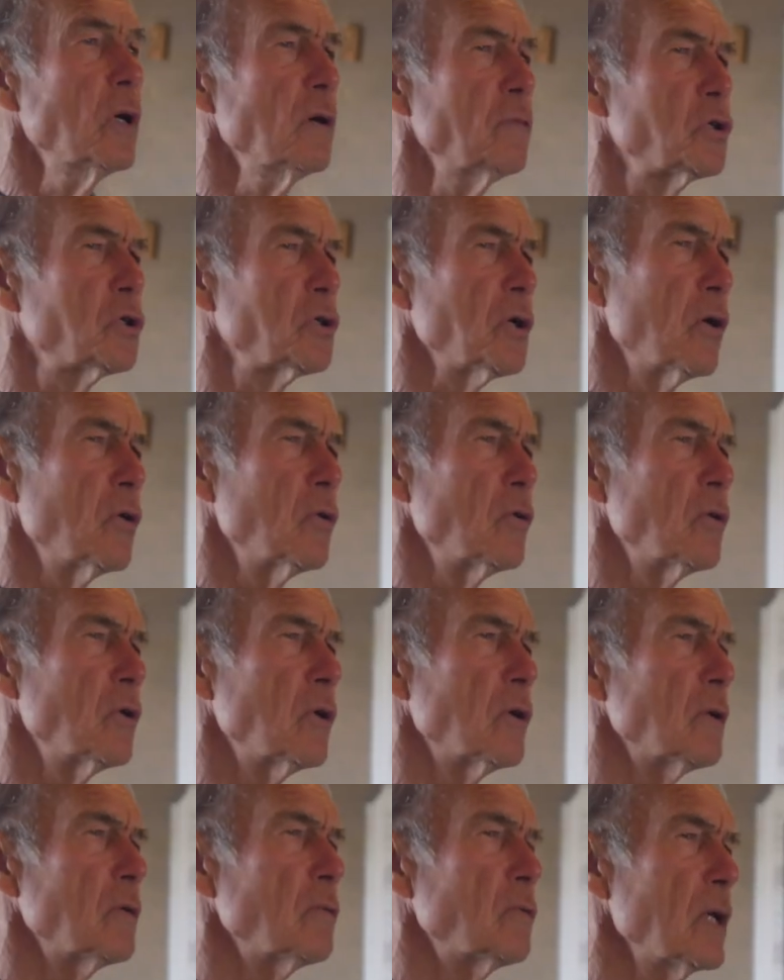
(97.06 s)
have shown
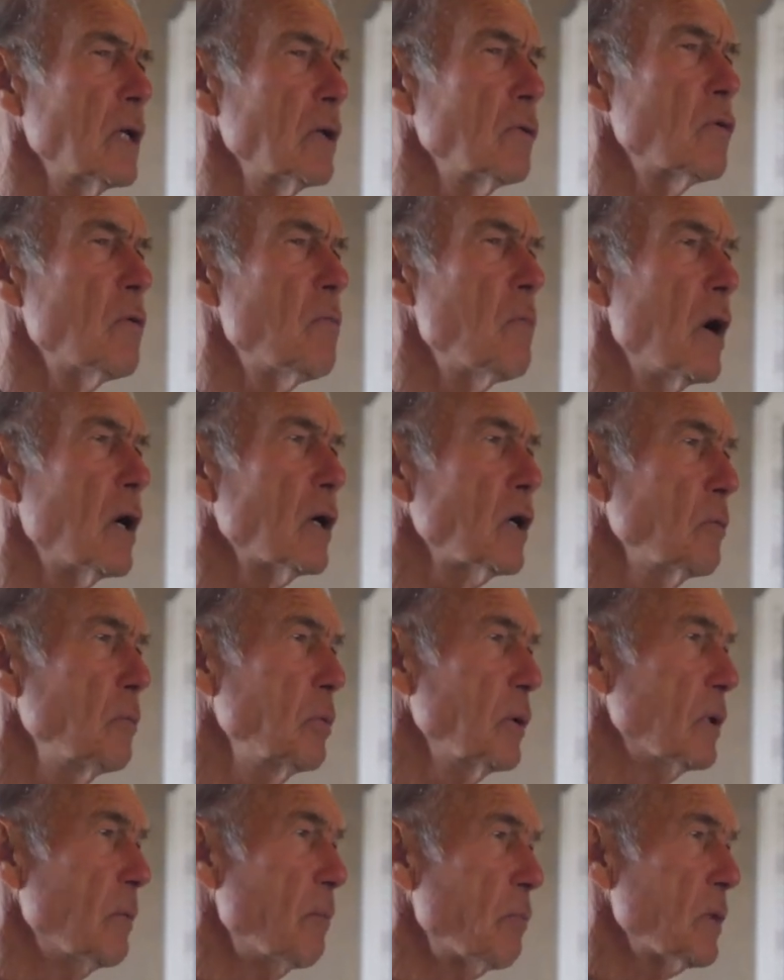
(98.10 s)
really
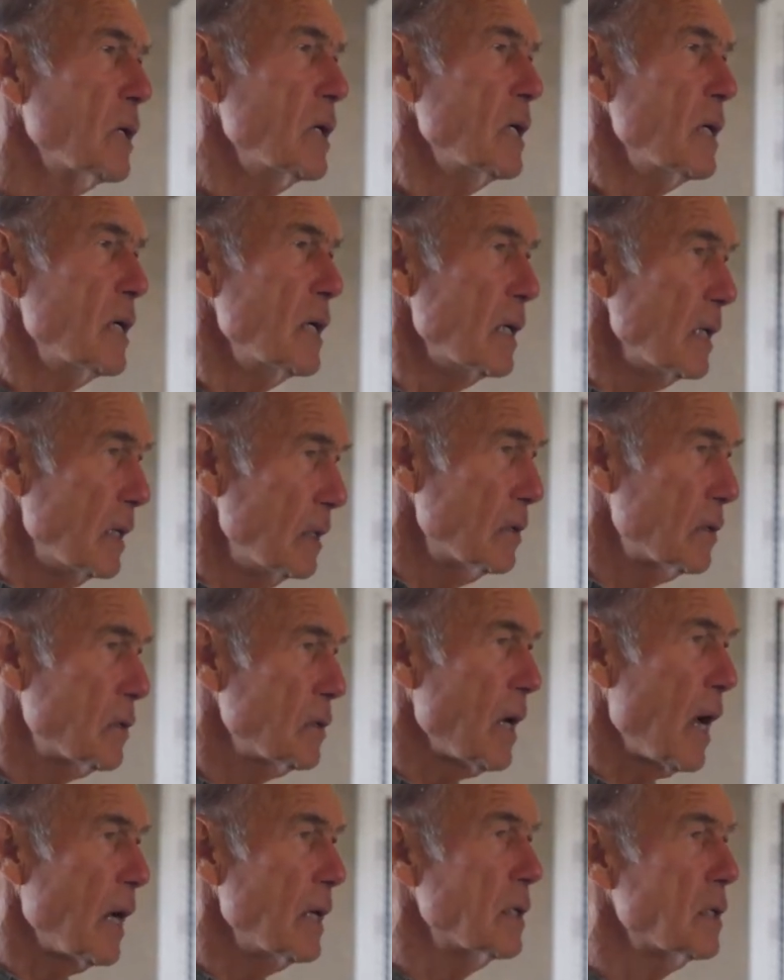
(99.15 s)
remarkable
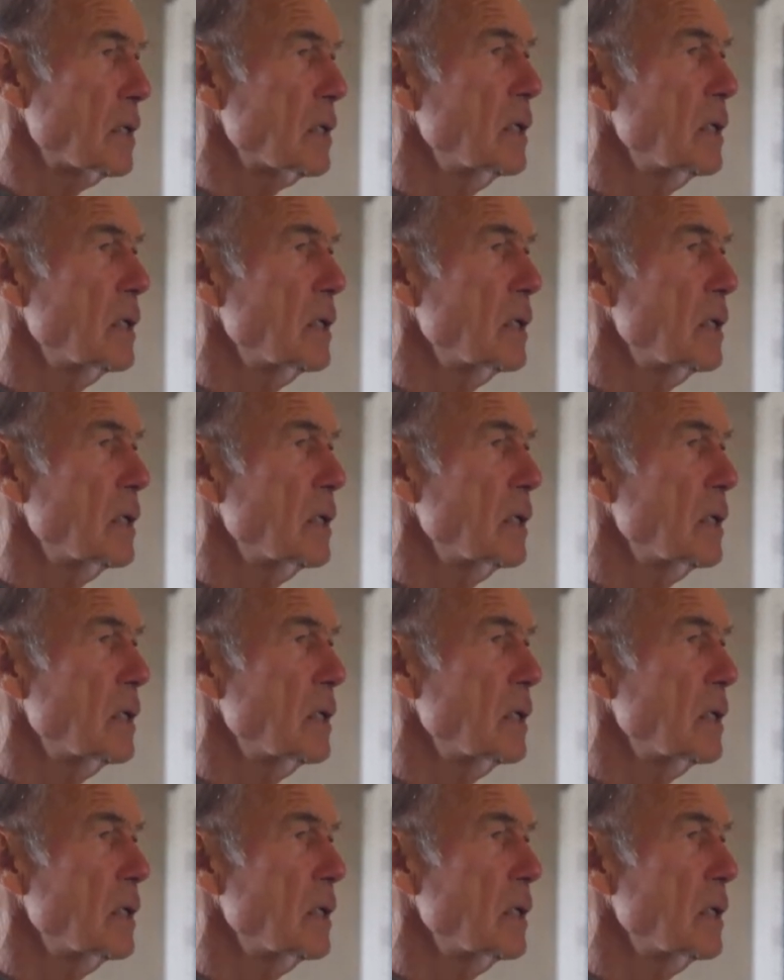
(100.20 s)
insight.